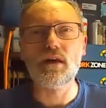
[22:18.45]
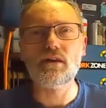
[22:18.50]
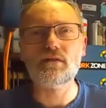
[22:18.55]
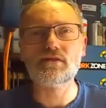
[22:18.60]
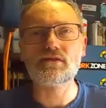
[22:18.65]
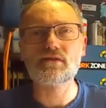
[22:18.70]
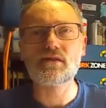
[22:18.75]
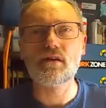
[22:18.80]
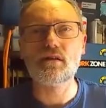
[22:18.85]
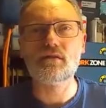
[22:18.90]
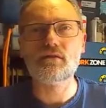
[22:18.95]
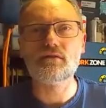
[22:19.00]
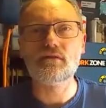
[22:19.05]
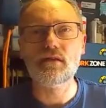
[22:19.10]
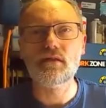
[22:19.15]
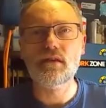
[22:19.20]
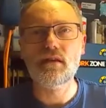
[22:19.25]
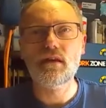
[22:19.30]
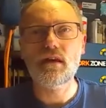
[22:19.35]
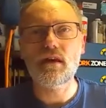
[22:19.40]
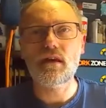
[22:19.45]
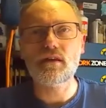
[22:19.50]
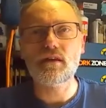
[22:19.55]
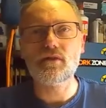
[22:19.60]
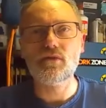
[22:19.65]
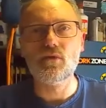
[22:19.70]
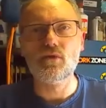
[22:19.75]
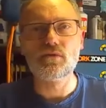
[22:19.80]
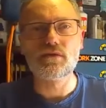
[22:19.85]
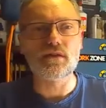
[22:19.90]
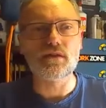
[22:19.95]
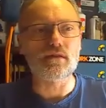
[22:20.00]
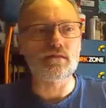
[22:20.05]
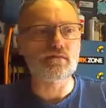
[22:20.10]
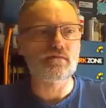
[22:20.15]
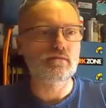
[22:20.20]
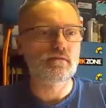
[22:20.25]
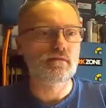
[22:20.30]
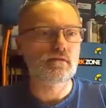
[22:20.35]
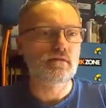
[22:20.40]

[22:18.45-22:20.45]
You just kind of ignored it.